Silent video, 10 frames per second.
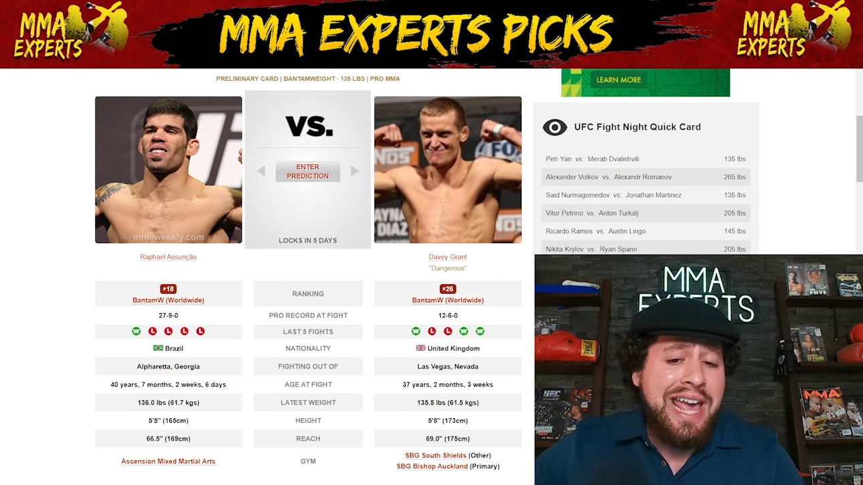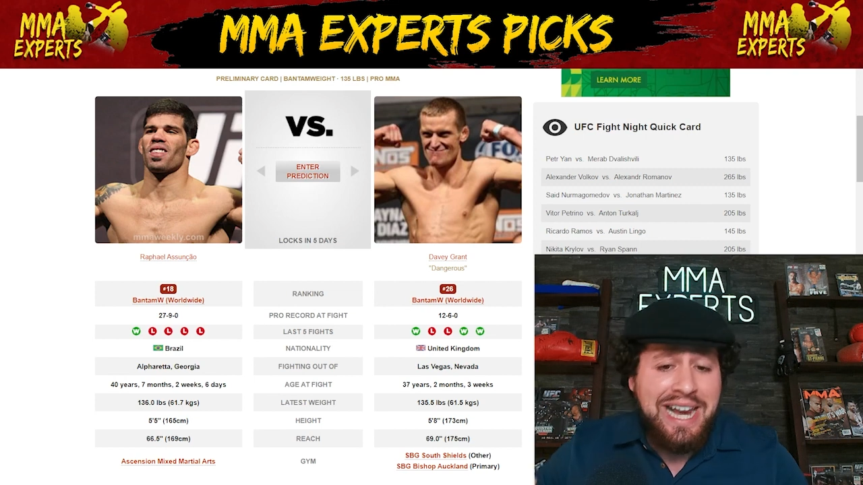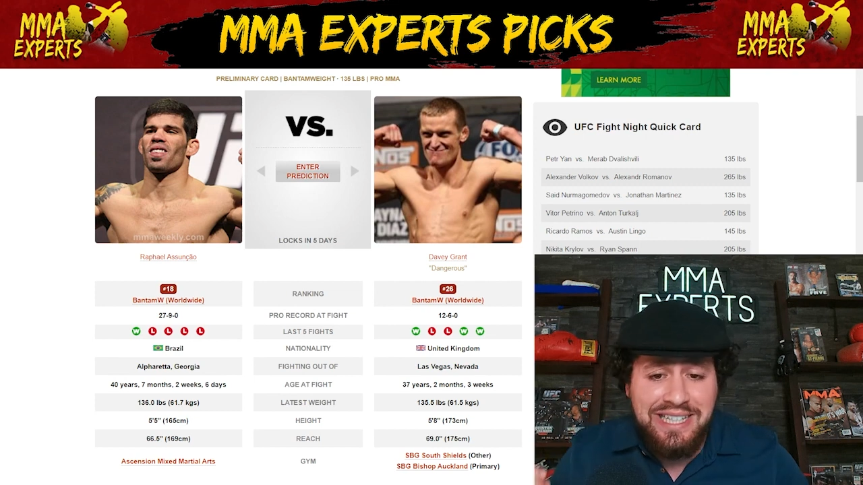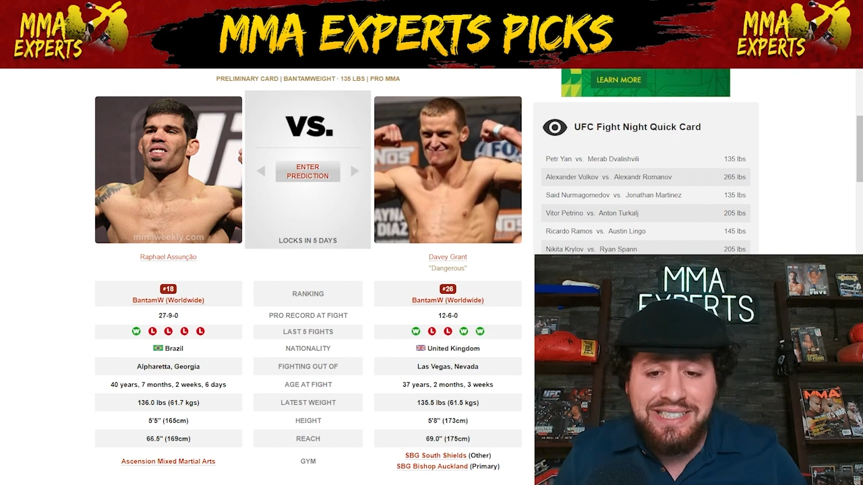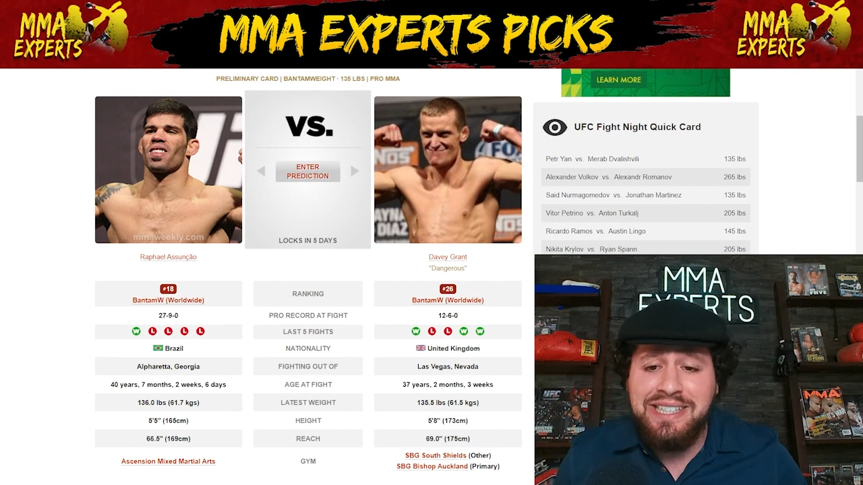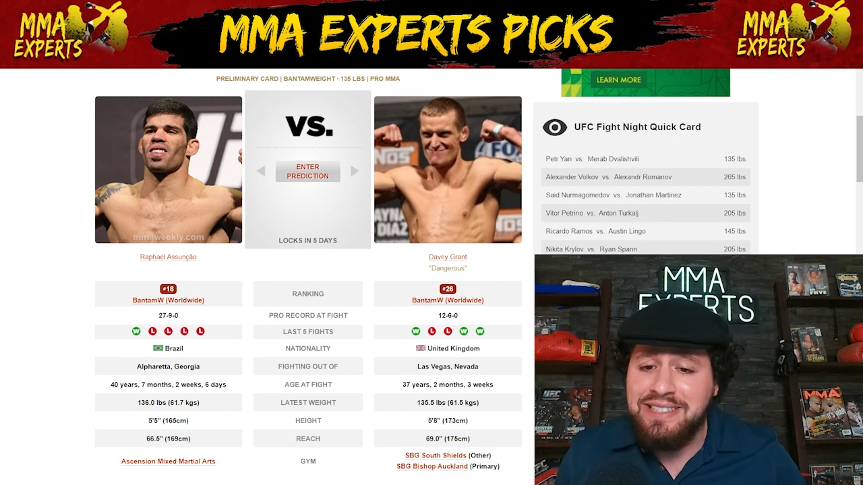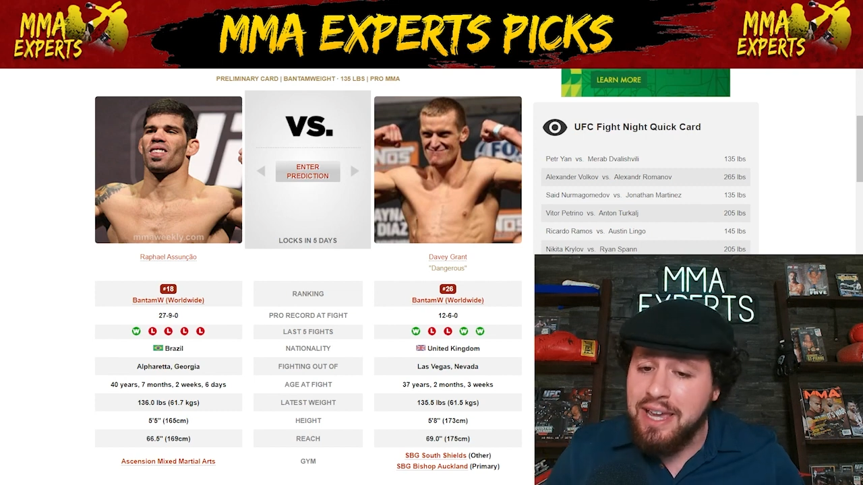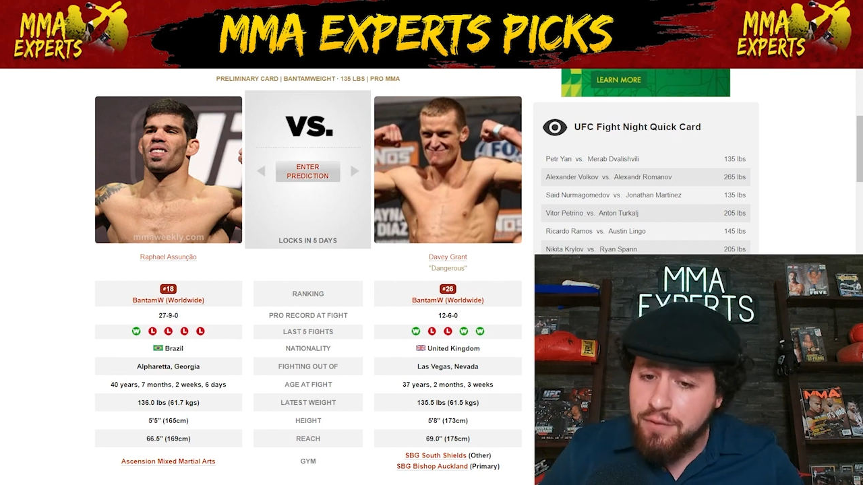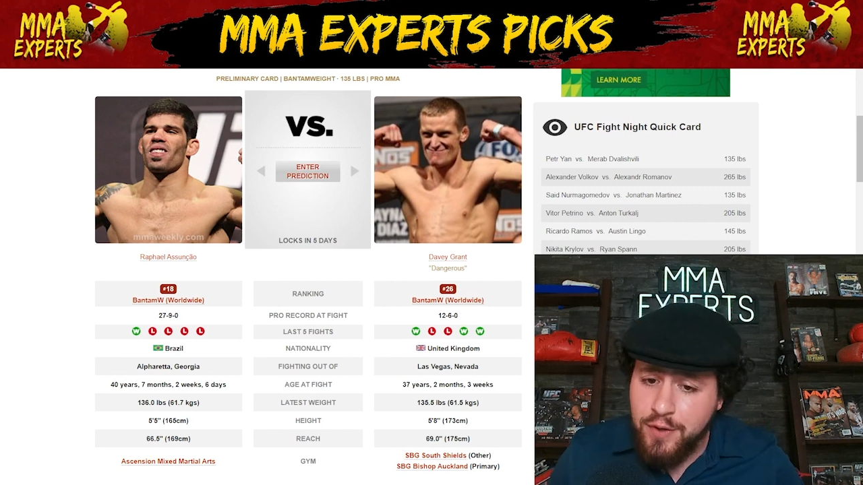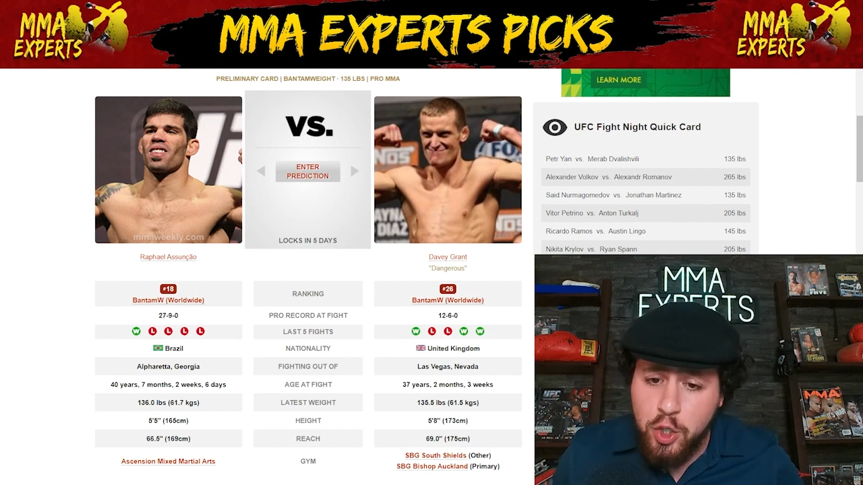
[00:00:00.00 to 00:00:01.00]
And I see
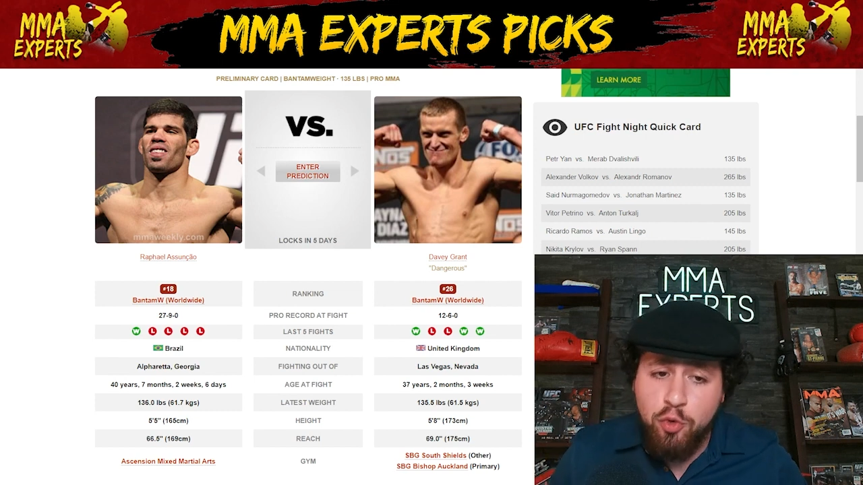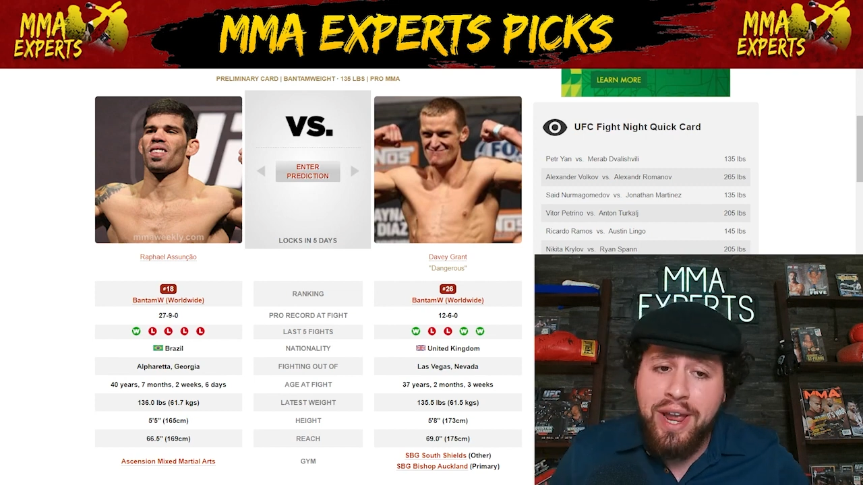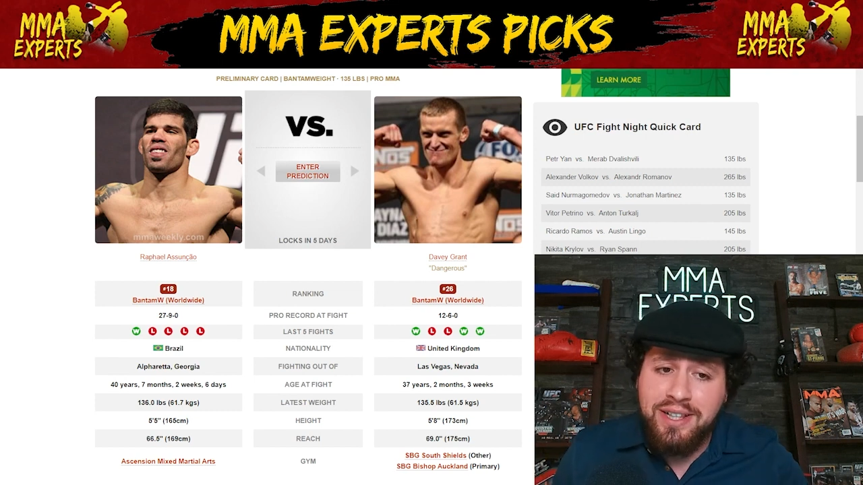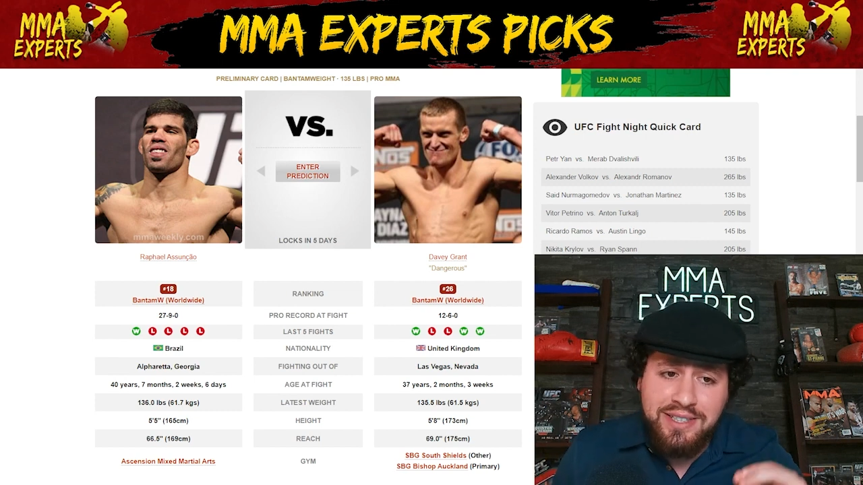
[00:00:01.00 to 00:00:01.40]
Davey Grant